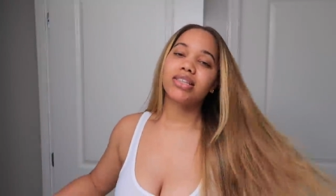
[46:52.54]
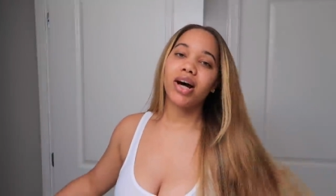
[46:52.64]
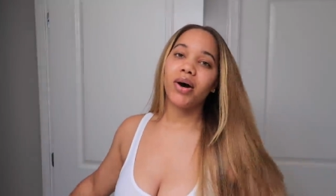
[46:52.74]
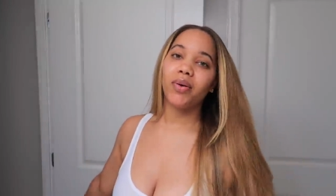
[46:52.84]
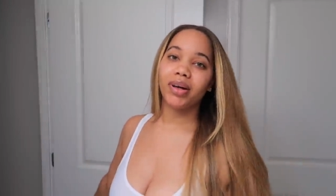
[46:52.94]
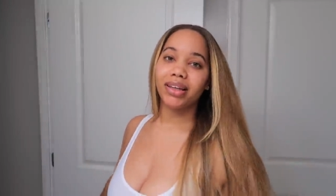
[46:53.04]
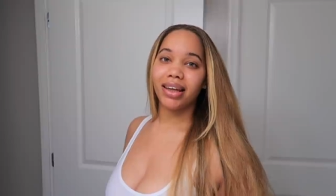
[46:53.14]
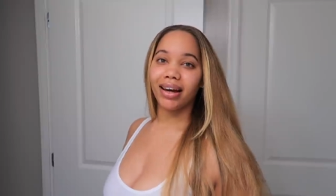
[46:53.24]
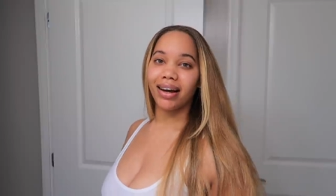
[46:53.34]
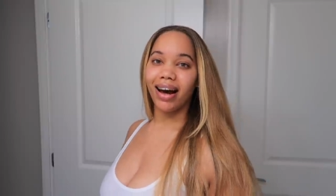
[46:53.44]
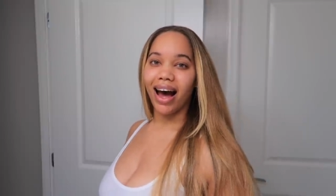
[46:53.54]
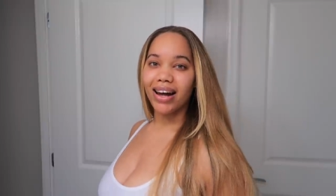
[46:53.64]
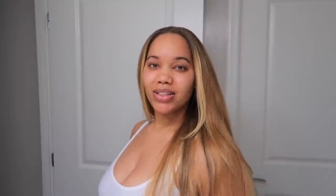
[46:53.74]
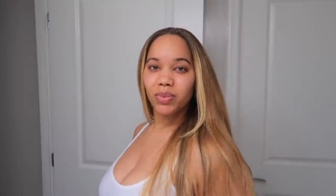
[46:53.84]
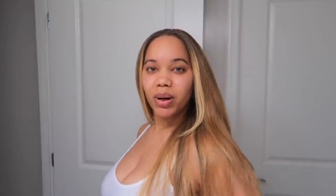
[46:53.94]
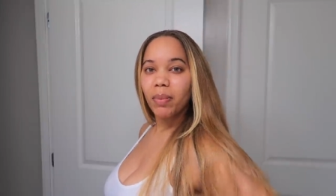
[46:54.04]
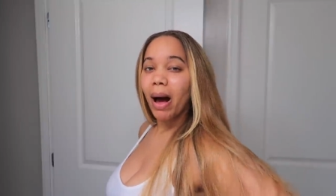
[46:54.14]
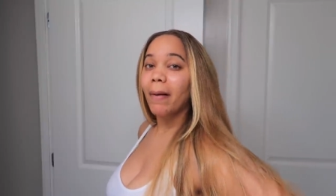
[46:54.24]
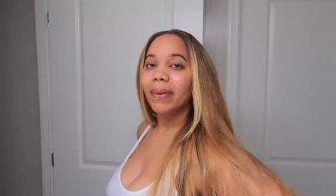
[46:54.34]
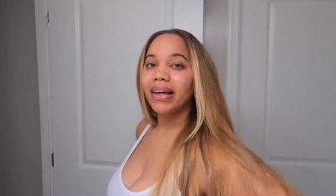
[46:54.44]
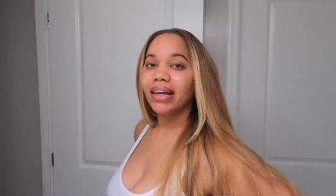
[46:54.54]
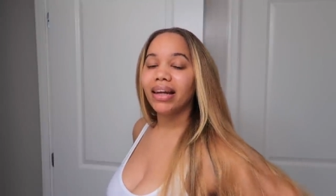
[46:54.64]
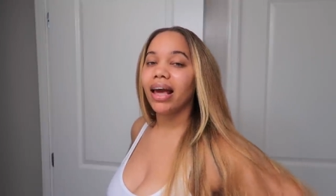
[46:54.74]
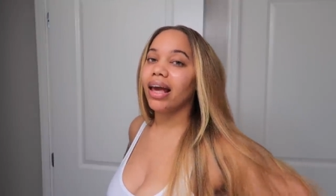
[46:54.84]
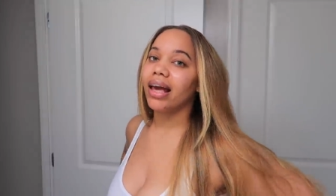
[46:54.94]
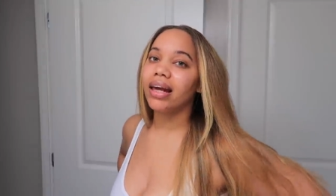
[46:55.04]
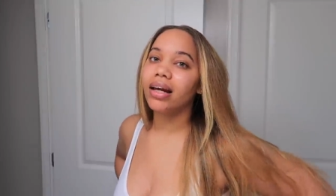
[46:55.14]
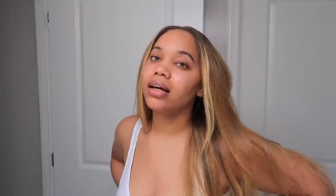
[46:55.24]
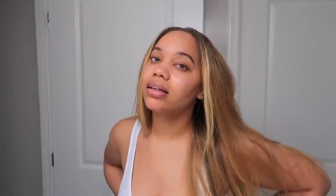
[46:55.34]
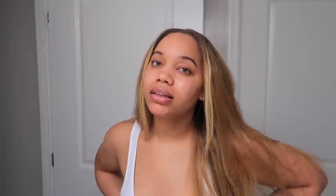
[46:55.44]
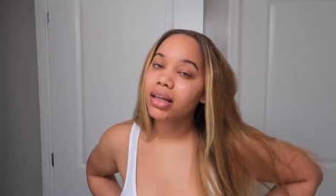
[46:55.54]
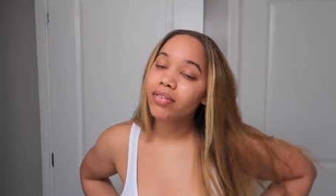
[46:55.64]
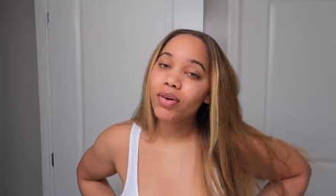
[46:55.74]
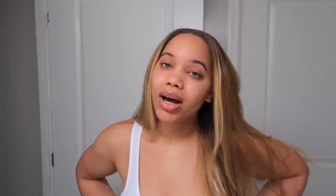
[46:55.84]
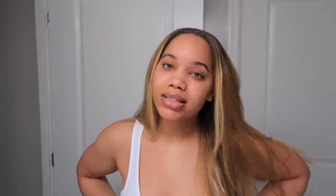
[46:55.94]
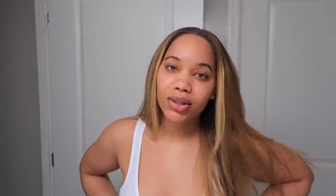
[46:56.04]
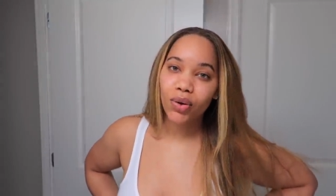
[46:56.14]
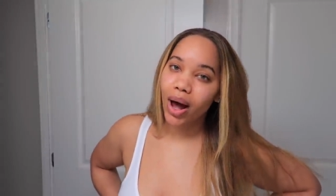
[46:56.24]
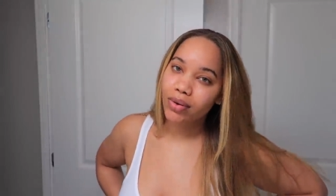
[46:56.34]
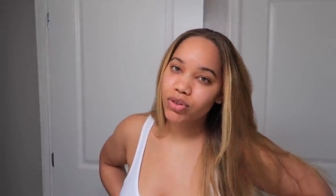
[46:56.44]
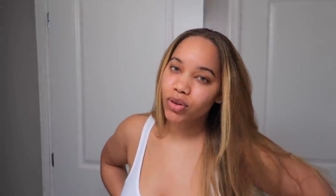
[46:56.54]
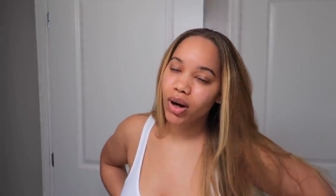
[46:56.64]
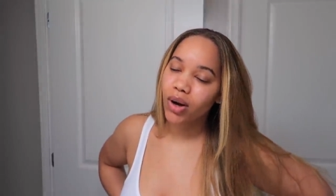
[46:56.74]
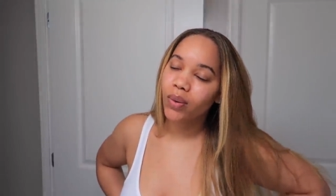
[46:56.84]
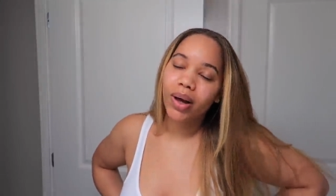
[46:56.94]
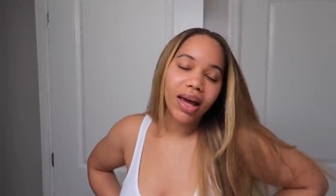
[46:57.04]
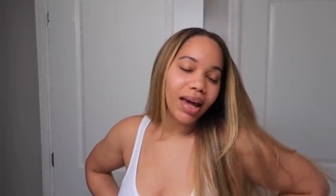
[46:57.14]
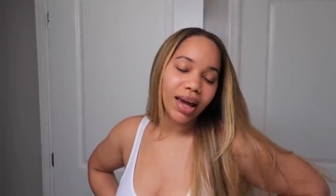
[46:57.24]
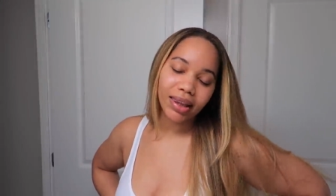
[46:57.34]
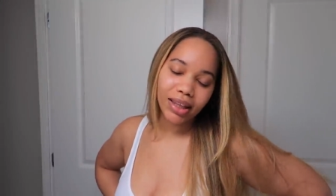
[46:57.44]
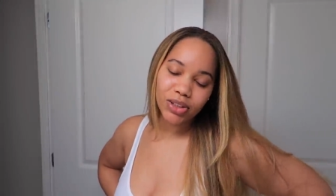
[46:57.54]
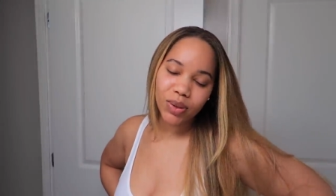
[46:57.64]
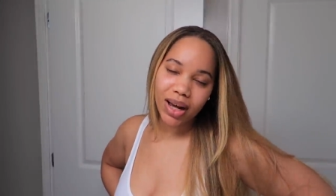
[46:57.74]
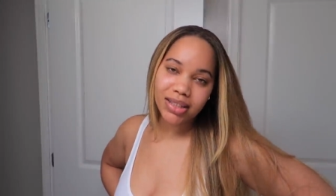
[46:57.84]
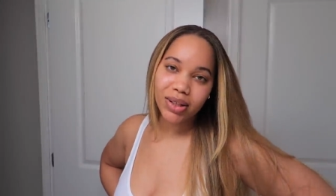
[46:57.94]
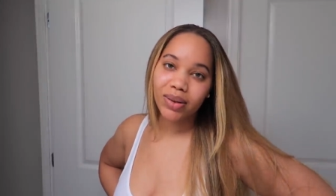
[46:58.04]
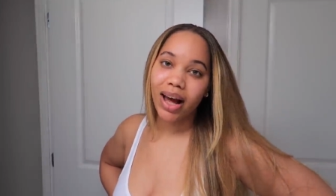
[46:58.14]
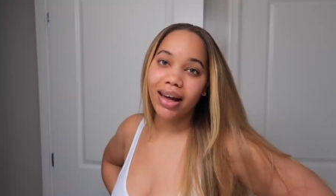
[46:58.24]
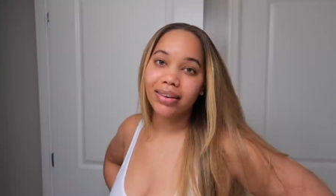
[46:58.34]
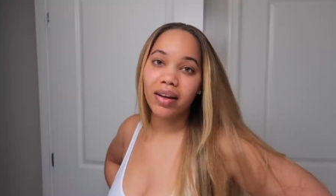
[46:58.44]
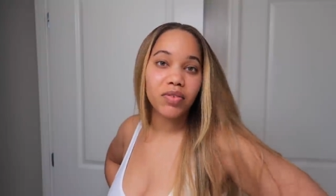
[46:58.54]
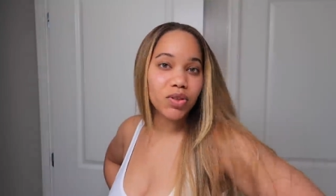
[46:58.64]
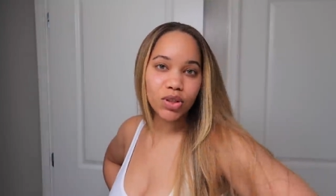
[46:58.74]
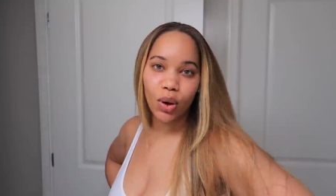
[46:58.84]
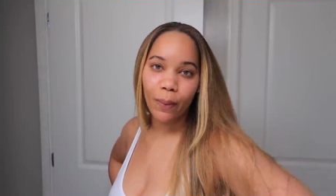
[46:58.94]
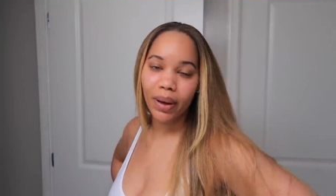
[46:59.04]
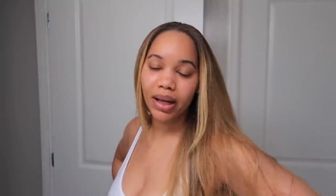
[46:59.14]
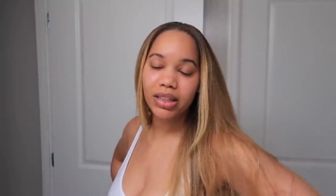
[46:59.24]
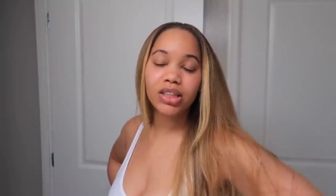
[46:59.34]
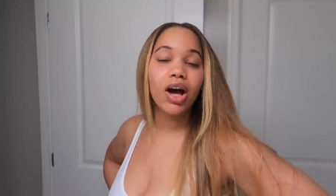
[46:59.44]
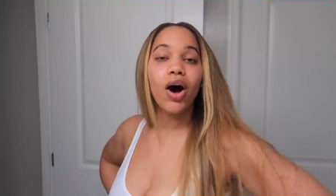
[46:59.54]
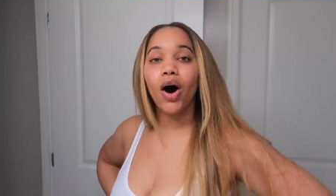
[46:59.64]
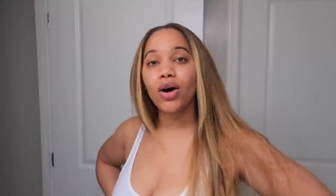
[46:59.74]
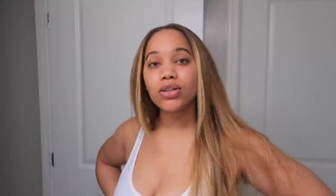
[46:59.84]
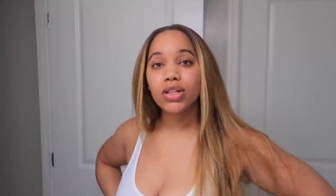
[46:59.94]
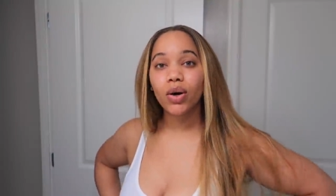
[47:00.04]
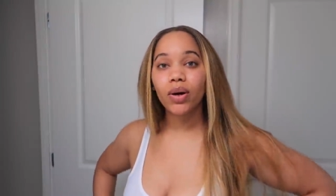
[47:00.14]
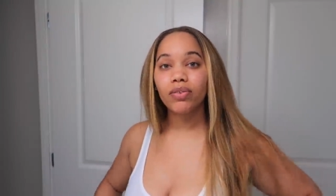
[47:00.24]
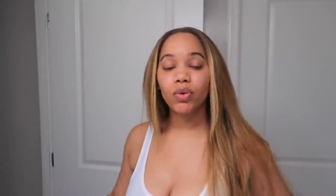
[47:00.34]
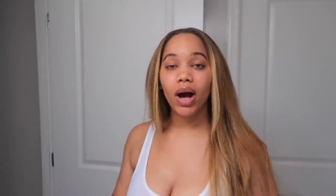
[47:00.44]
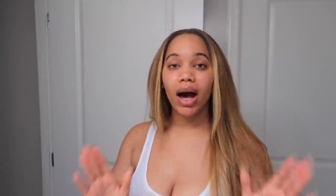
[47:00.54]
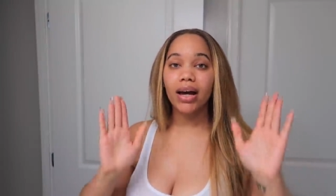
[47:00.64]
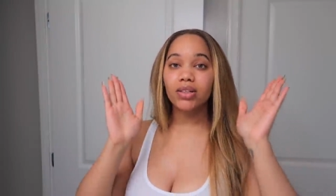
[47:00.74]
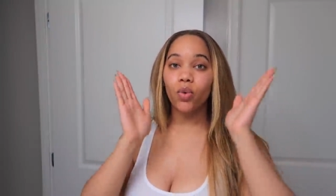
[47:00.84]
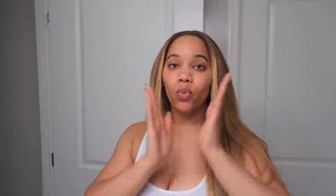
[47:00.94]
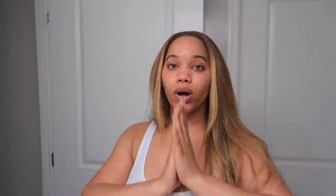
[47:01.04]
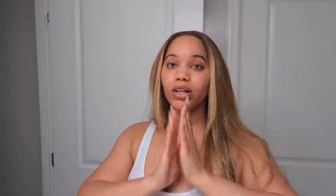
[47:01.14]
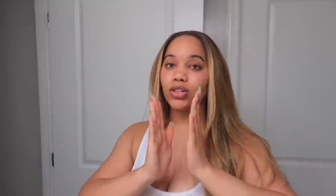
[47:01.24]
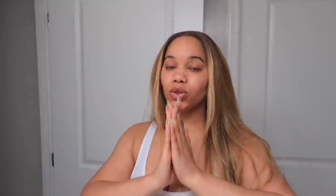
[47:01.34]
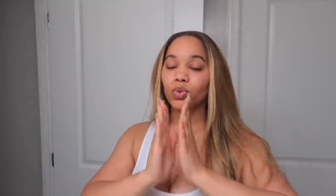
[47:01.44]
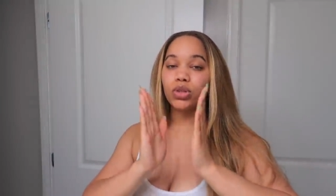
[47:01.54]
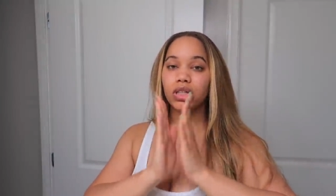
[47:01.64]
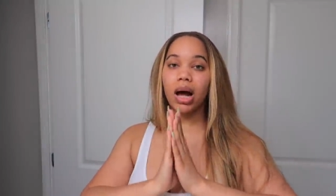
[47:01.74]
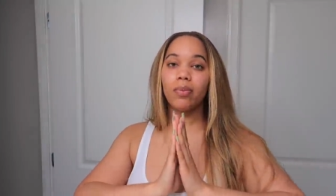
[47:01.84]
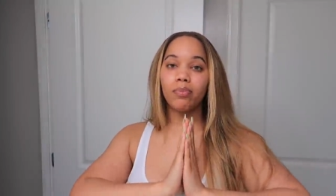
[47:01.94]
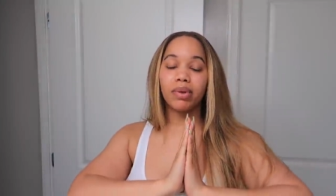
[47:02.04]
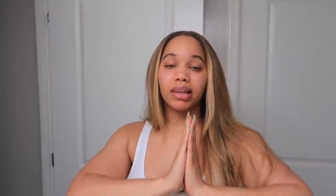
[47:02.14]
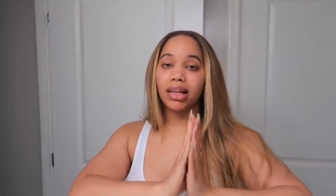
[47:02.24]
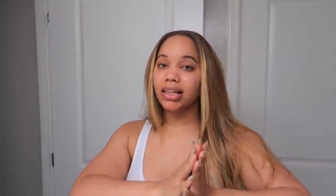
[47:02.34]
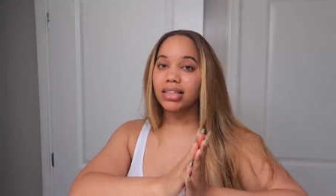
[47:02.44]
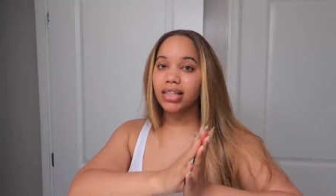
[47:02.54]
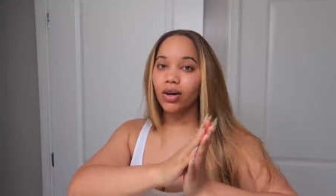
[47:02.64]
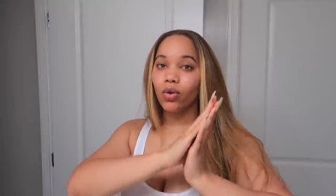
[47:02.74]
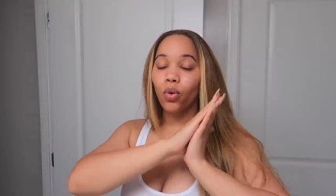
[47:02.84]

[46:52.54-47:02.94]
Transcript: so yeah i just want to pop in and give you guys a little outro and let you guys know that i love you so much also if you guys want to shop Lilysilk